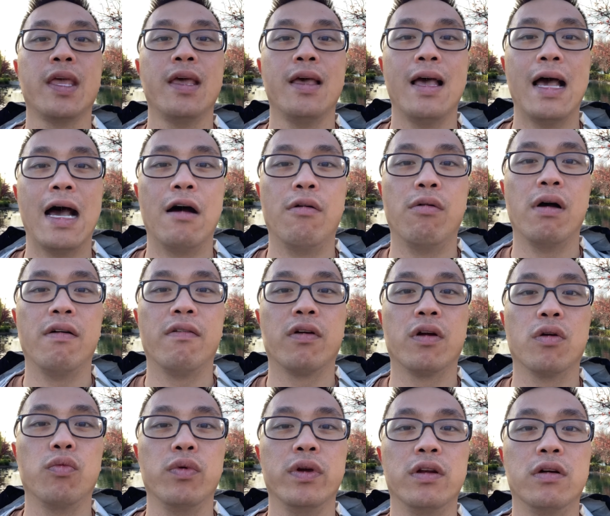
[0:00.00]
However,
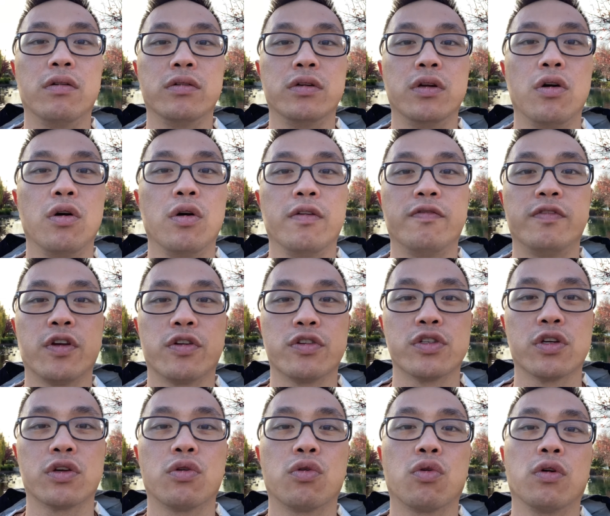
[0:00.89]
we don't know if there's a
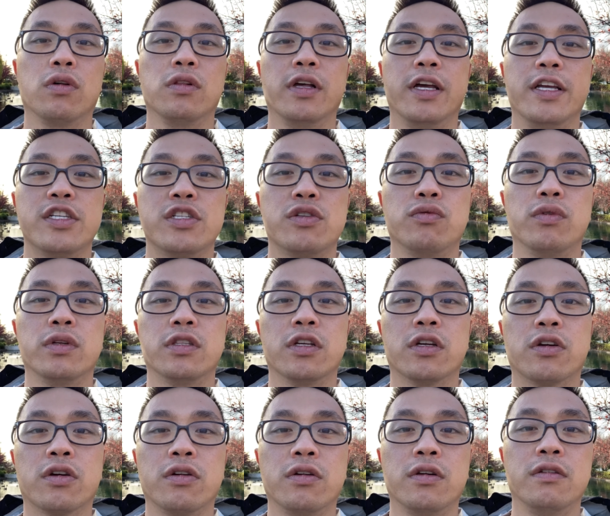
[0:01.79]
correlation with the
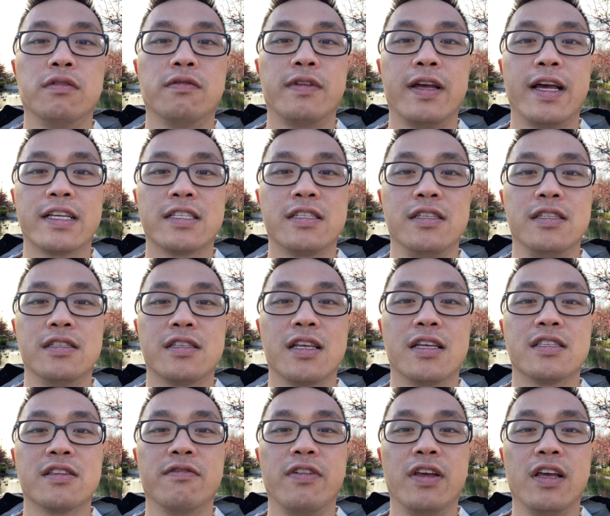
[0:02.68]
current vaccines
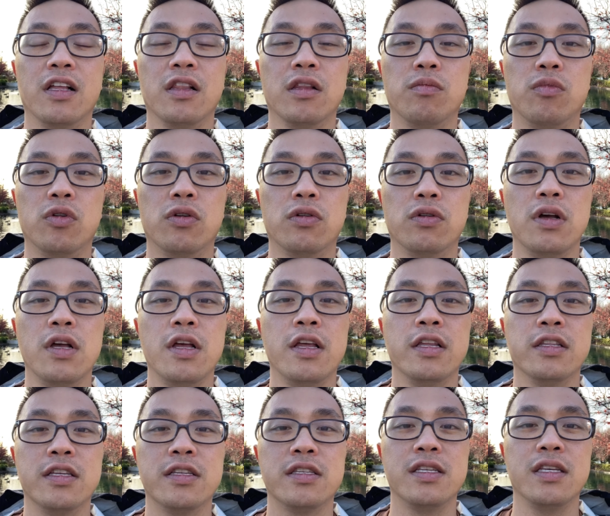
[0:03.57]
that's available
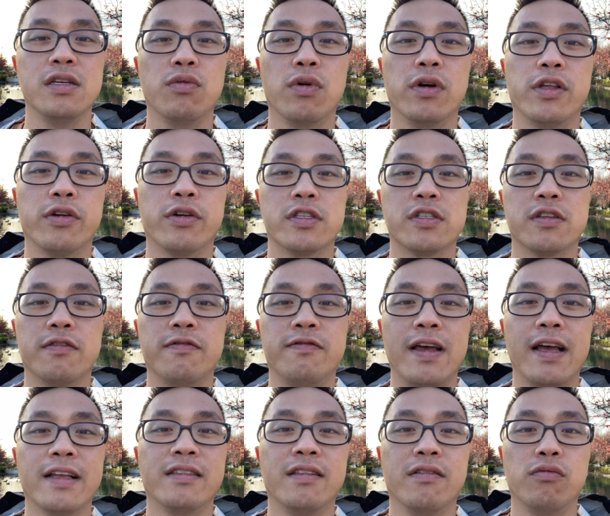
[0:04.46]
to see whether it's
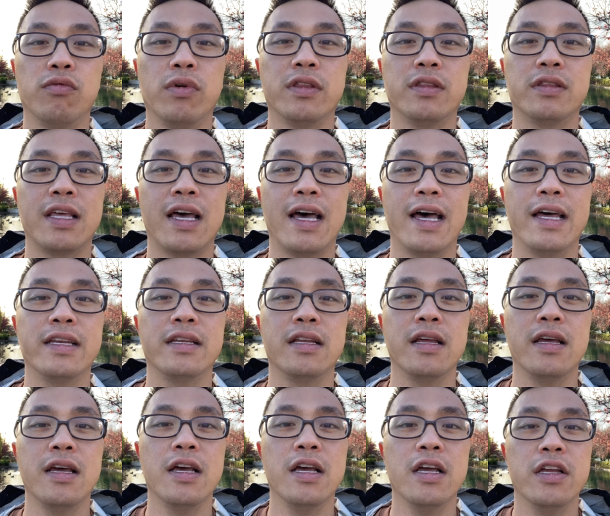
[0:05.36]
effective with that
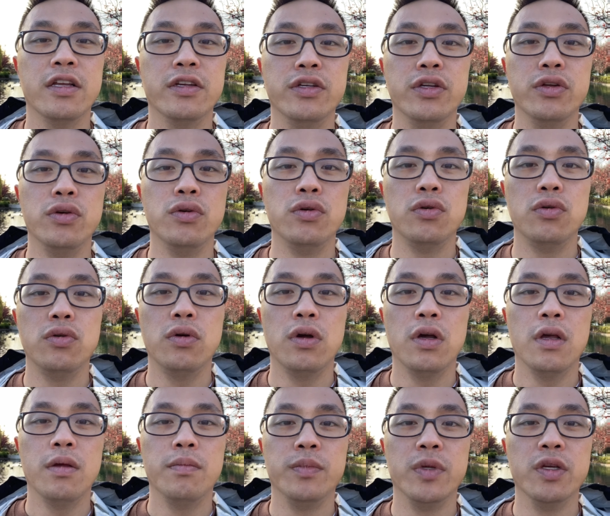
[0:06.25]
new
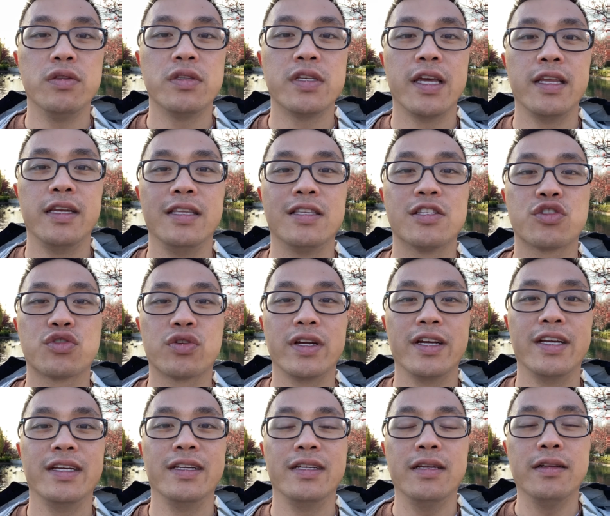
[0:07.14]
mutated
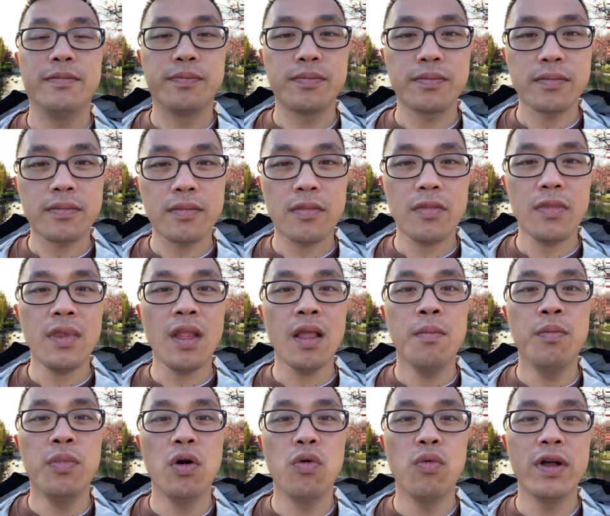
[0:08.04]
strain.
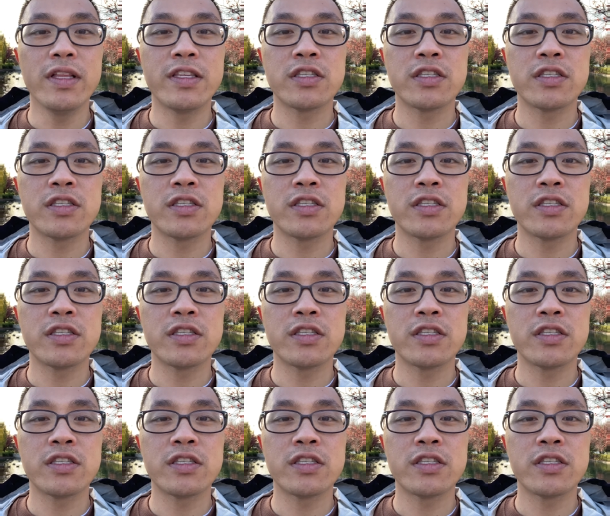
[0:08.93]
But what's